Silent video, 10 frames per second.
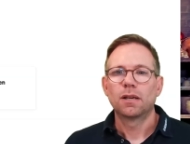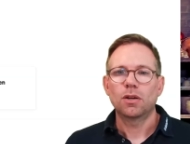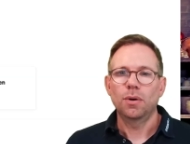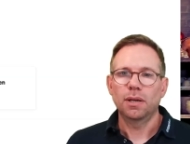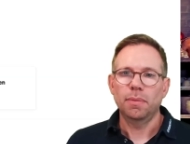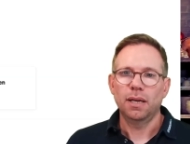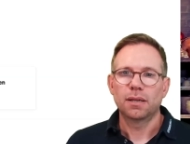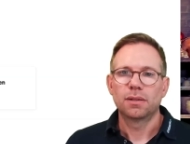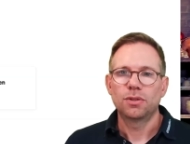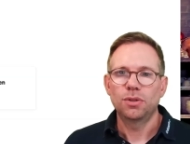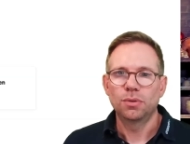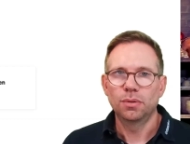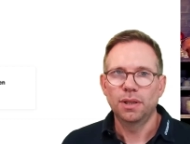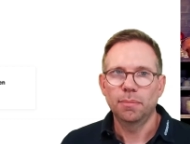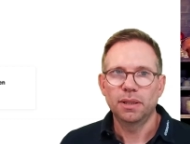going back to
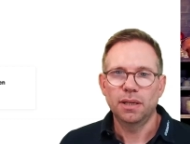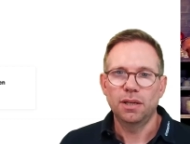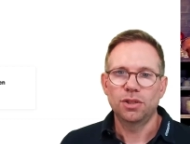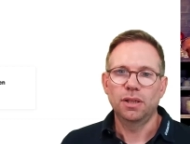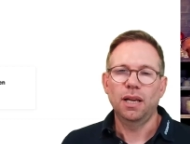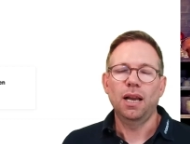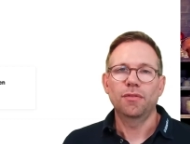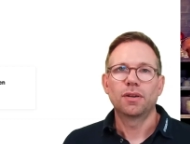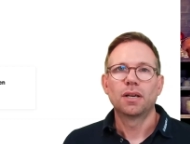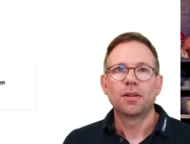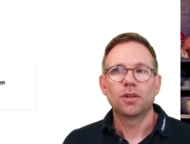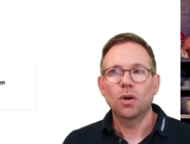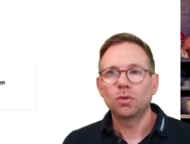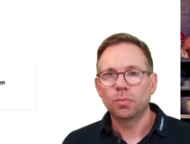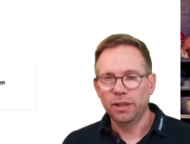the application and have the
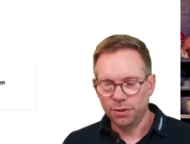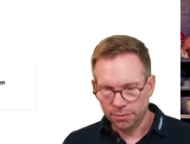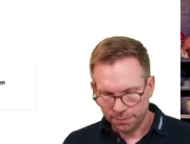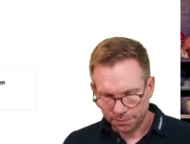gold value.